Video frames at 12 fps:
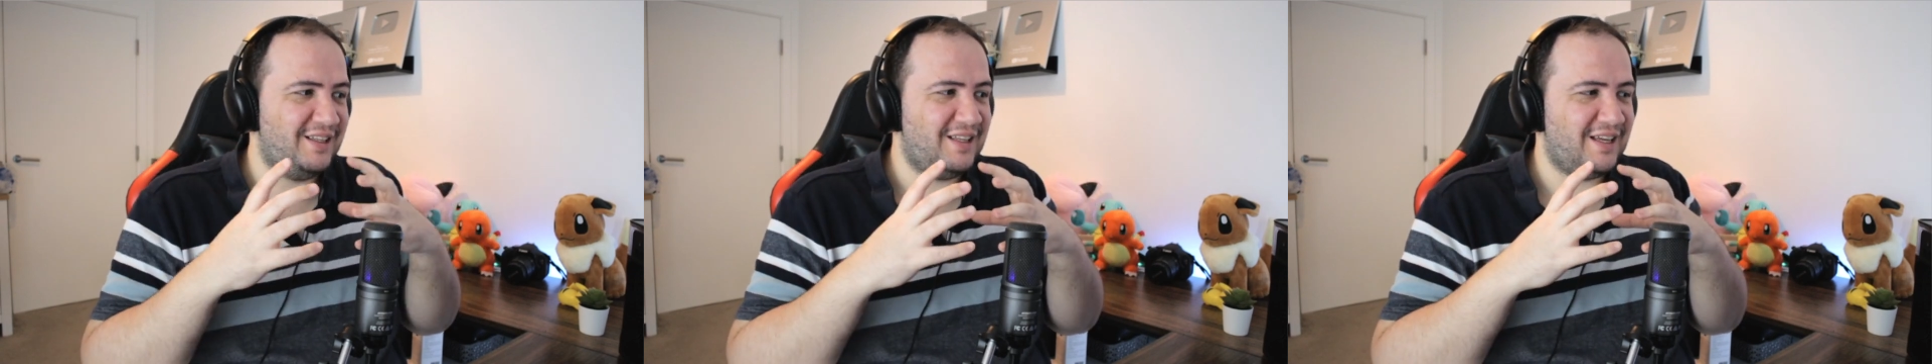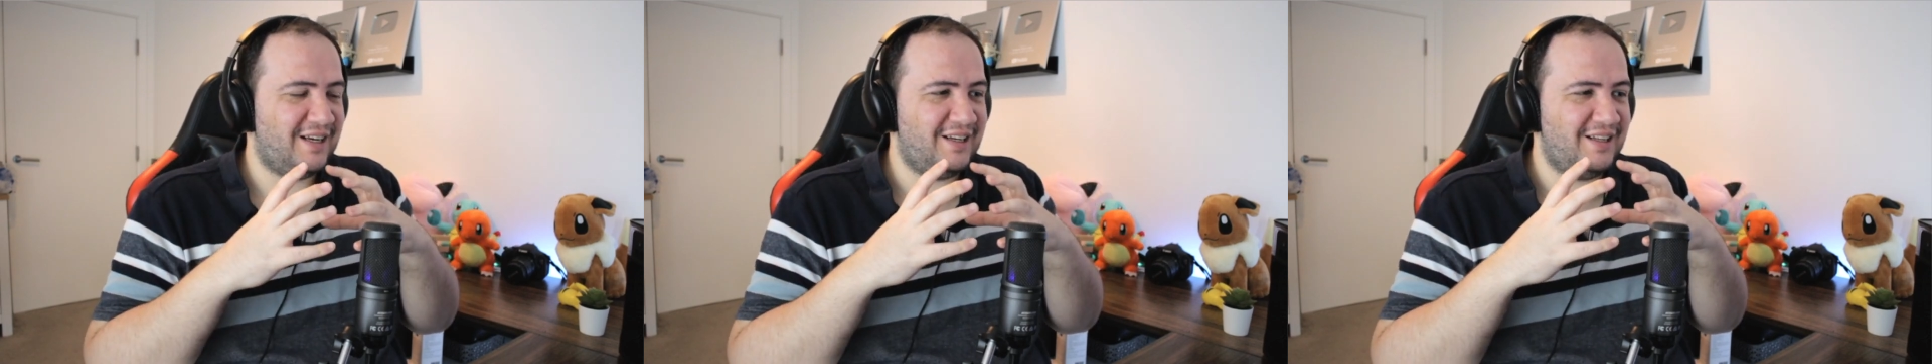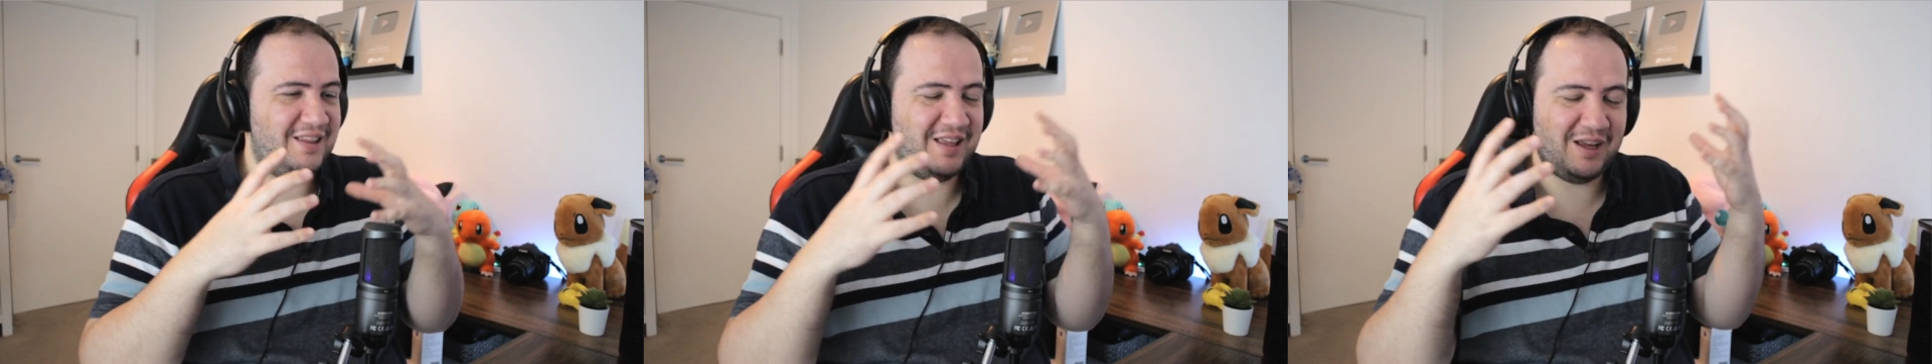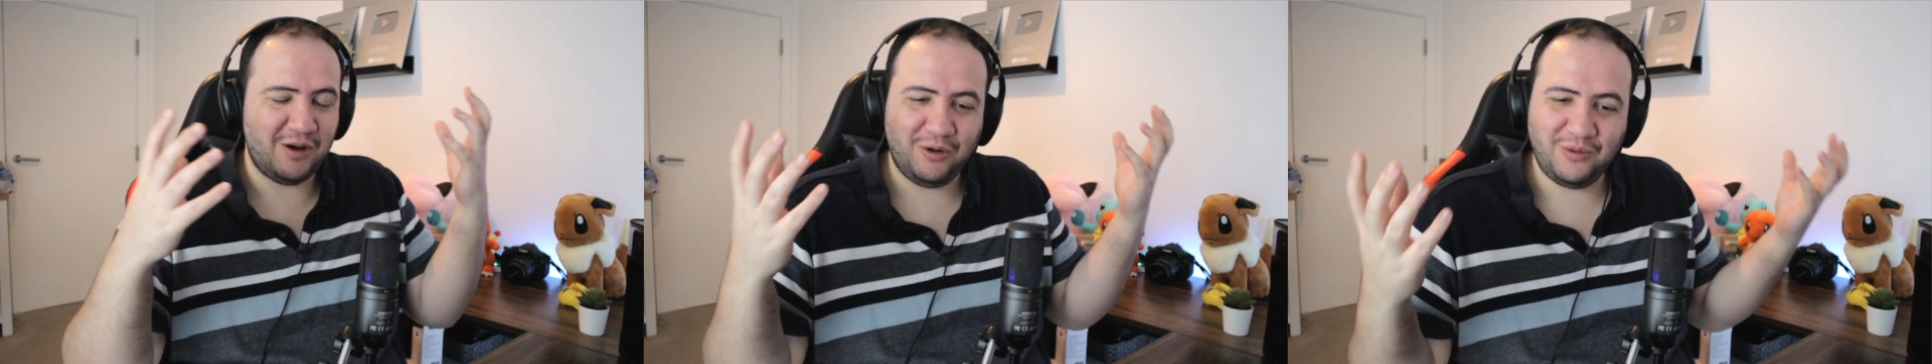that
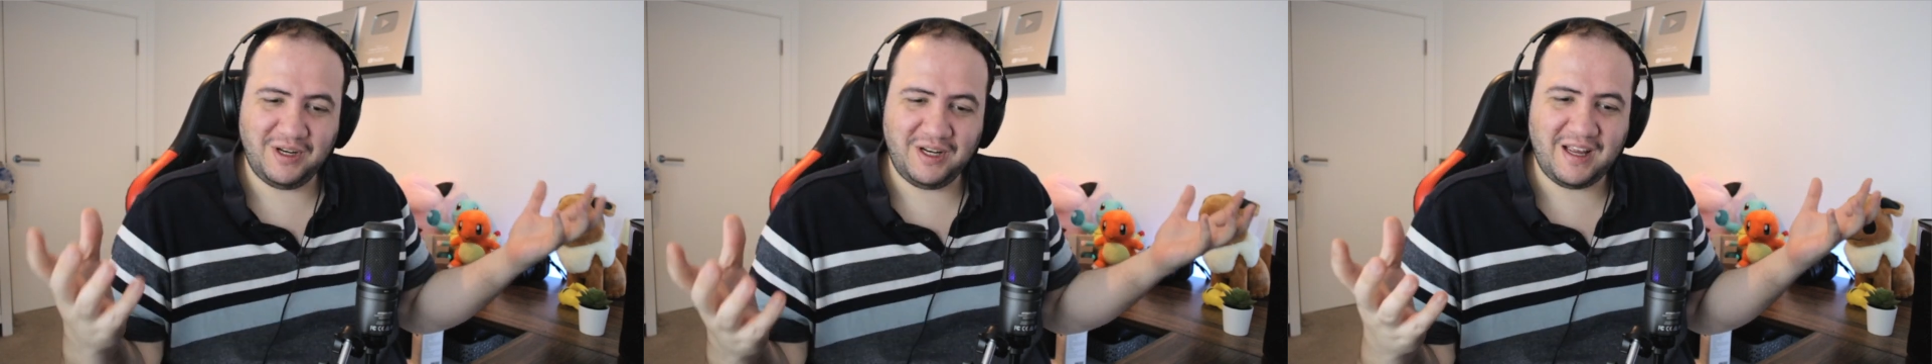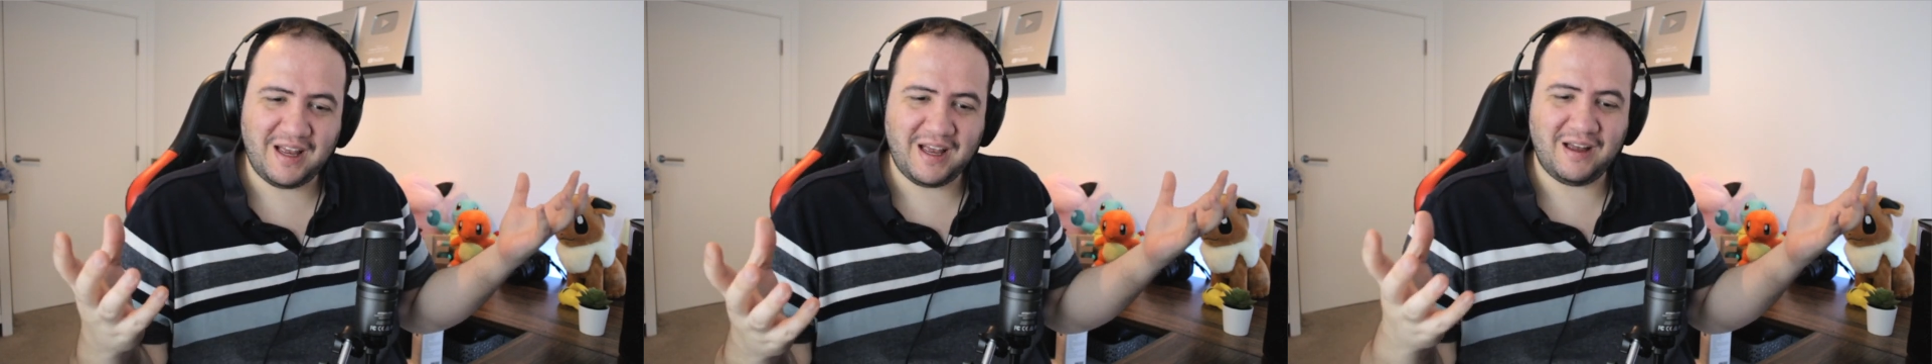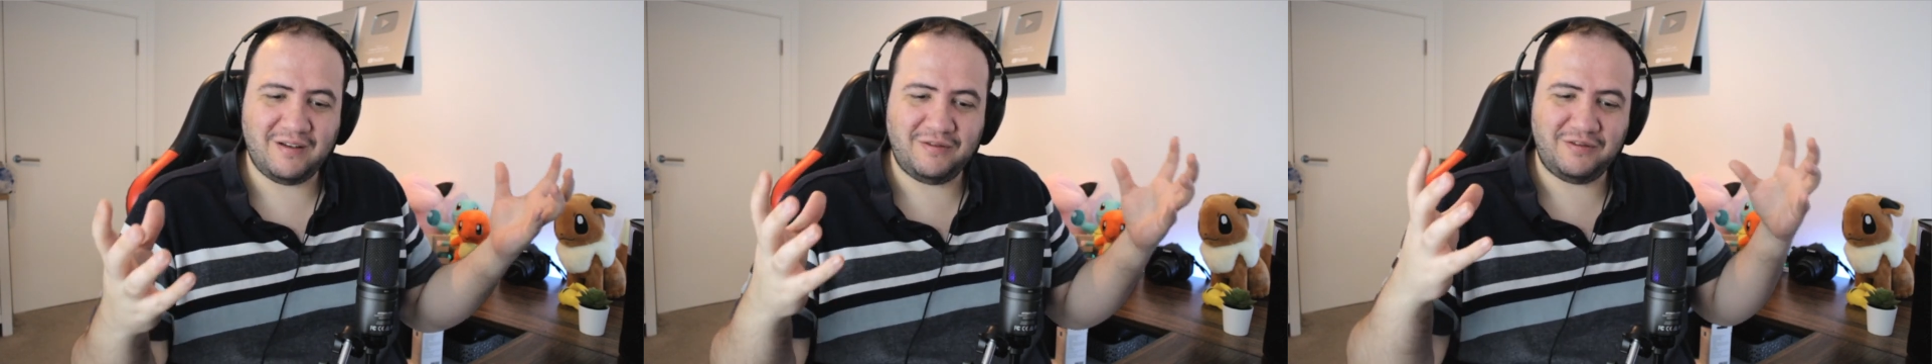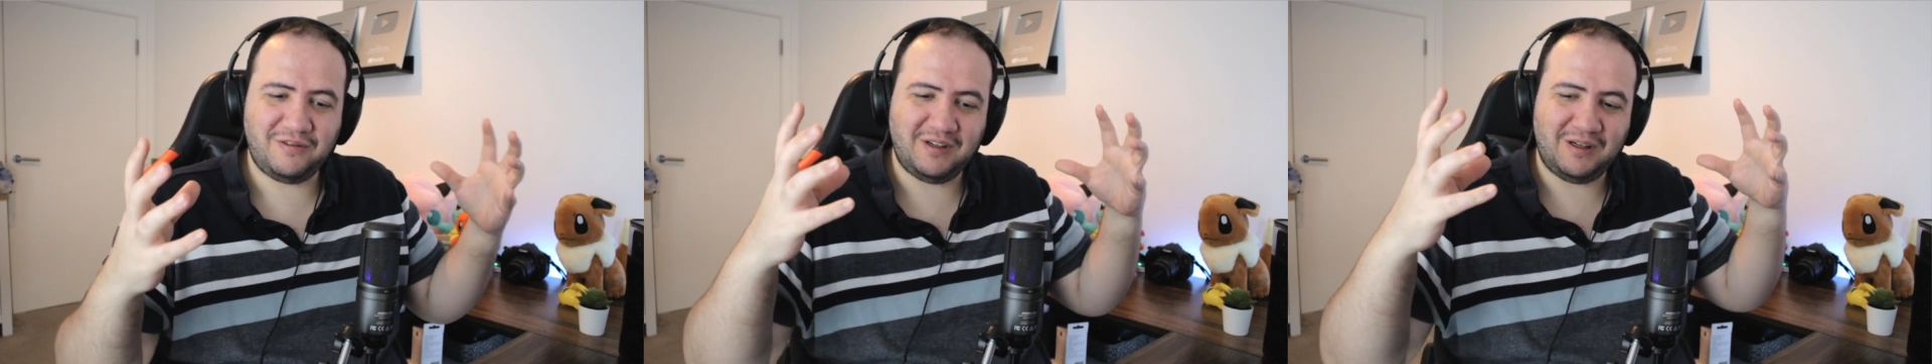they already
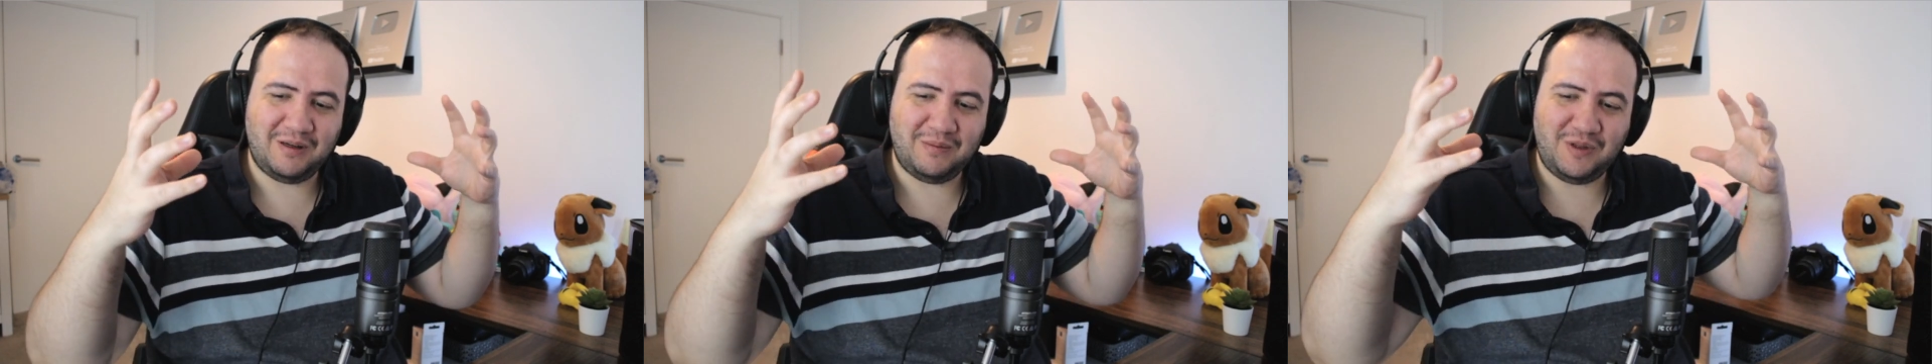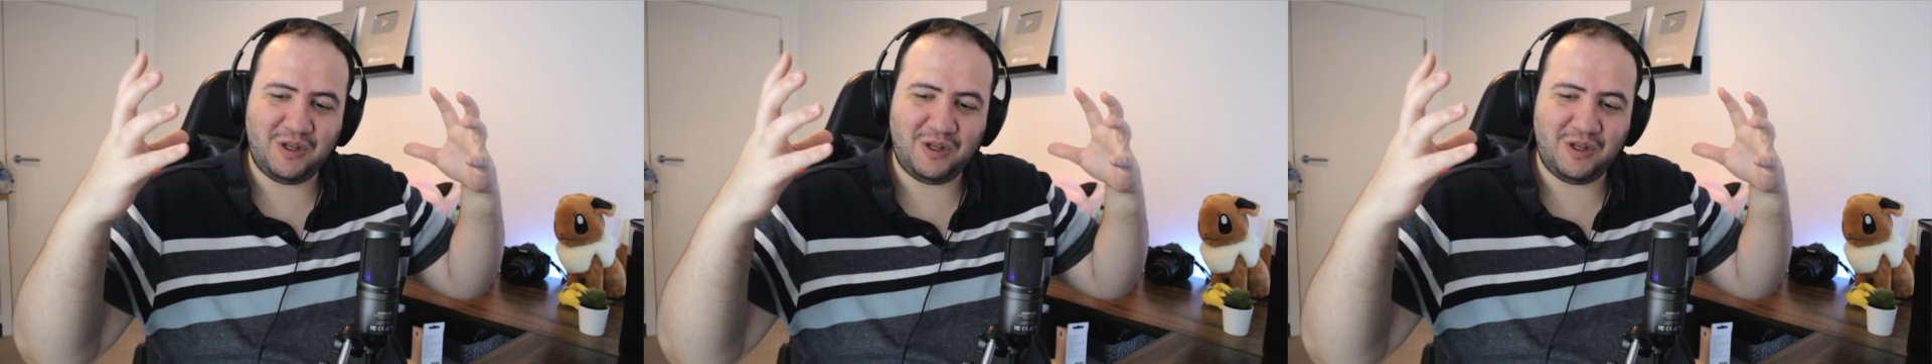have um,